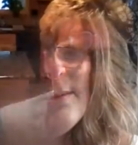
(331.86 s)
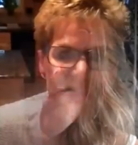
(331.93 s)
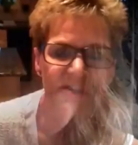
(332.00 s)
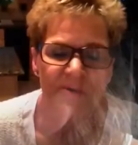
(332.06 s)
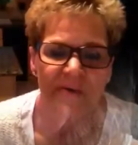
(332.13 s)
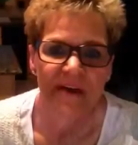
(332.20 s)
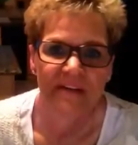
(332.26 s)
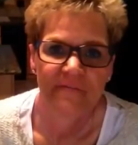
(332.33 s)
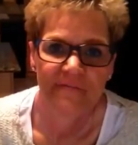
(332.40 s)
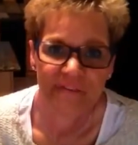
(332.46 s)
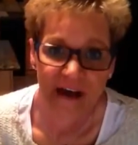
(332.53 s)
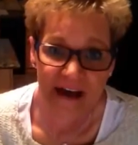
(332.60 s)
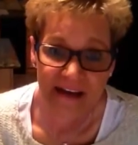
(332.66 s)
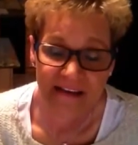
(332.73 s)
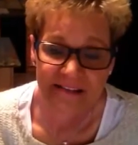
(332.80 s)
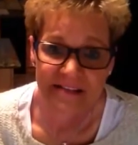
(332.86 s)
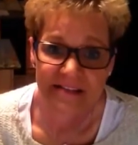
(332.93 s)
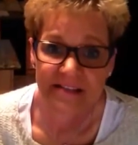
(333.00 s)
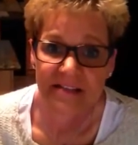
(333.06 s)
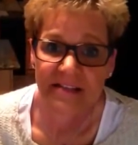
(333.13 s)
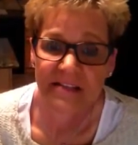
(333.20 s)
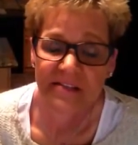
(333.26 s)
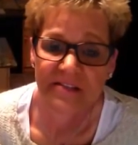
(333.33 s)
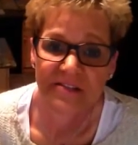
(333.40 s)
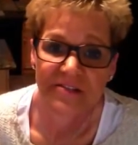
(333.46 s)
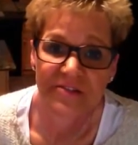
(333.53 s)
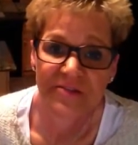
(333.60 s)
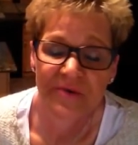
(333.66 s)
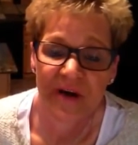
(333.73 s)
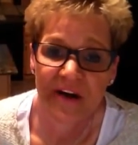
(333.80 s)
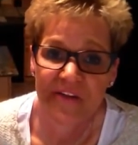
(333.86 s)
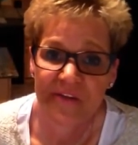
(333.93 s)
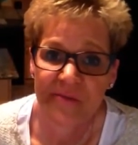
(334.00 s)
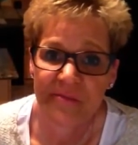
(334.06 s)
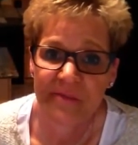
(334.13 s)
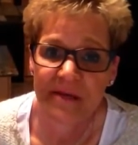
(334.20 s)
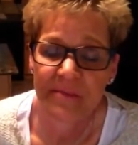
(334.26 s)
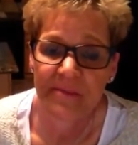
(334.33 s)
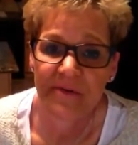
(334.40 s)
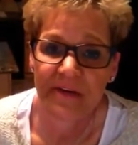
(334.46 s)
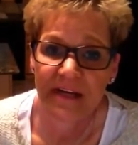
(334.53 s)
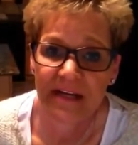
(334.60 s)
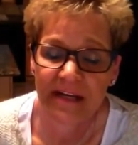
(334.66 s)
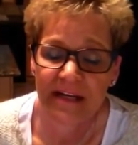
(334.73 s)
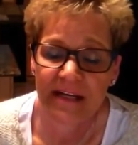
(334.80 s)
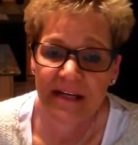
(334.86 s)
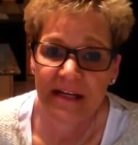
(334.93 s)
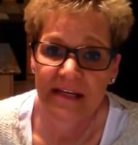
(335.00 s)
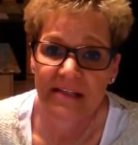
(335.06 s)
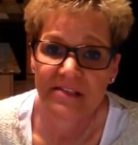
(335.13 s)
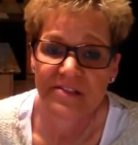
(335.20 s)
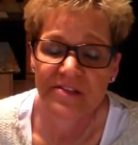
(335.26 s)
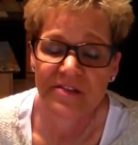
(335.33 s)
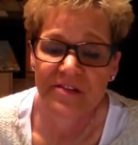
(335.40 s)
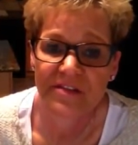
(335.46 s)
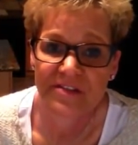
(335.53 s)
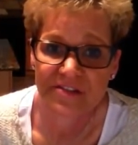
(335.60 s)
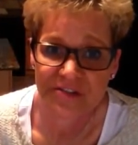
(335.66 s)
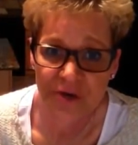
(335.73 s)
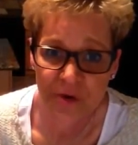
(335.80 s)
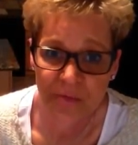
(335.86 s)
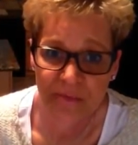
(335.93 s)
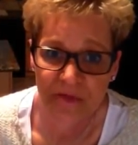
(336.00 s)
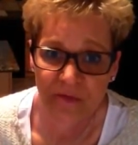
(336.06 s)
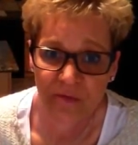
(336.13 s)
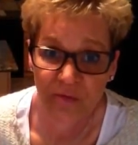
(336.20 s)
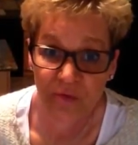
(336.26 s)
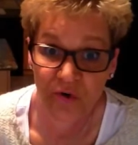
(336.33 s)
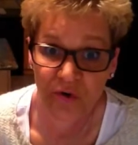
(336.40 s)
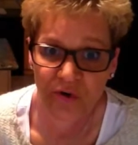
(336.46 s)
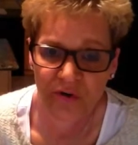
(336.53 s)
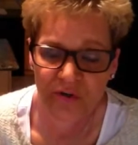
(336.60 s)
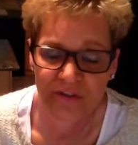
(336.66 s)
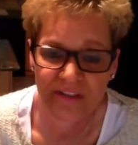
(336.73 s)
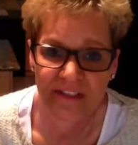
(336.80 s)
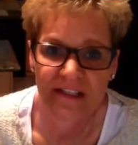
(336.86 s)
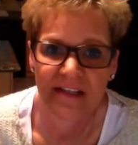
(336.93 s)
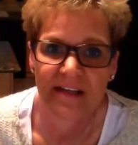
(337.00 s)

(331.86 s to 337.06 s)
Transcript: So advice to other people getting into the soaping world.